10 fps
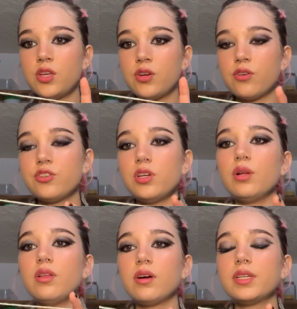Crochet
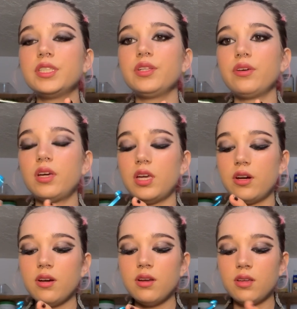along until you're
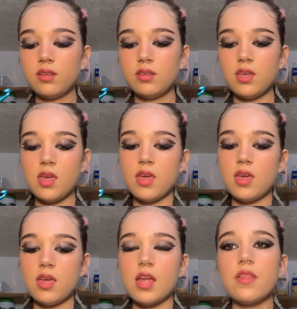here,
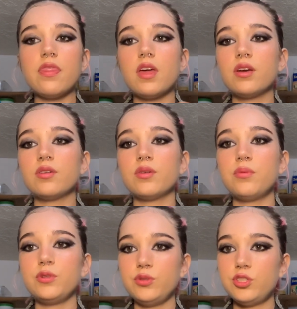and then
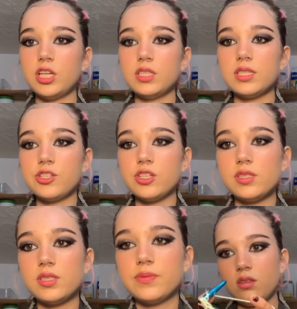we'll do chain
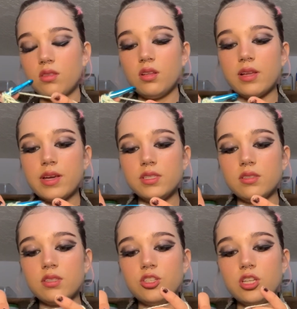stitches. The last
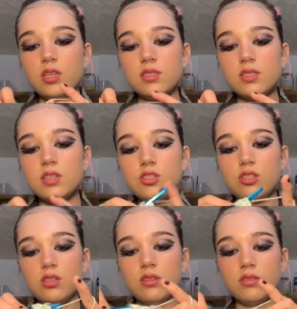is a chain
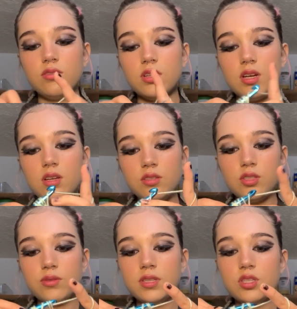stitch you gotta
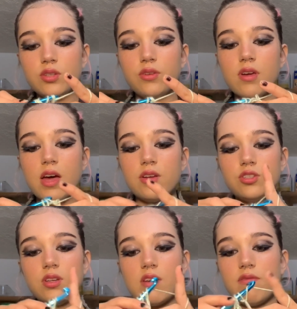do in, so you
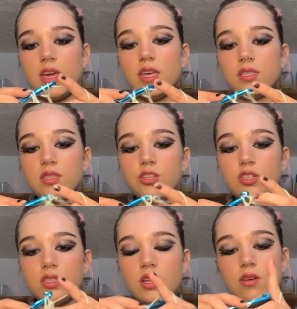should have 8
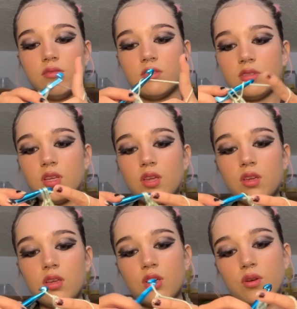stitches now.
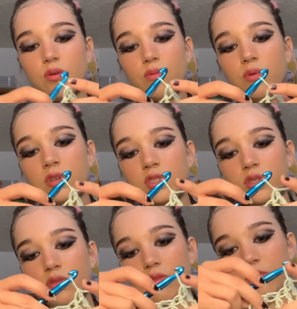1,
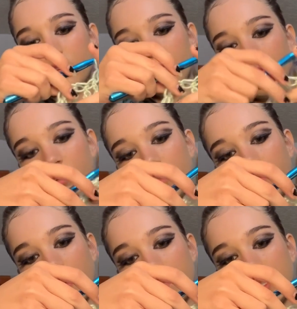2, 3, 4,
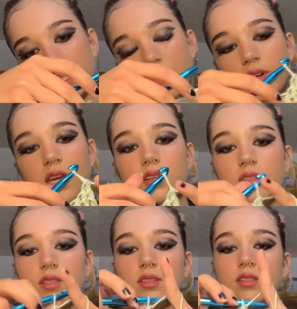5, 6, 7, 8.